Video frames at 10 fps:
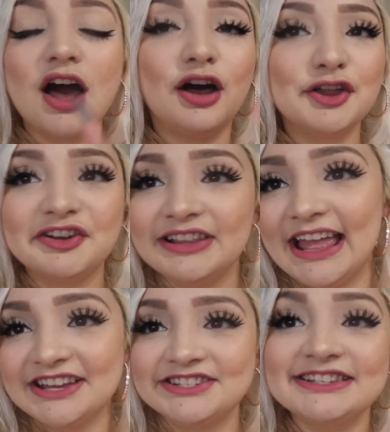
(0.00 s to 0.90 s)
all your
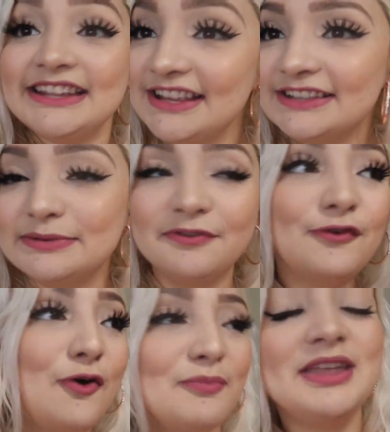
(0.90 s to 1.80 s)
lash needs,
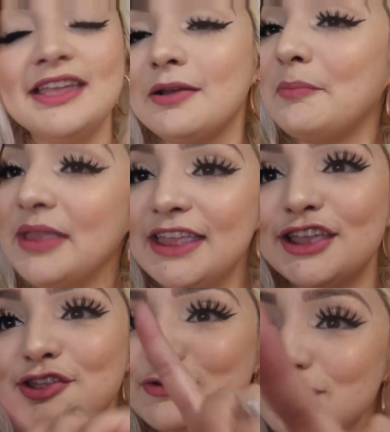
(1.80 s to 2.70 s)
faux mink,
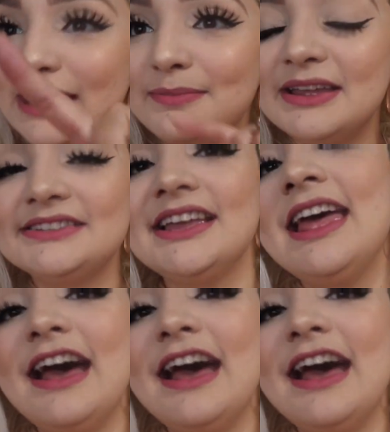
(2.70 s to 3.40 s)
mink, you name it,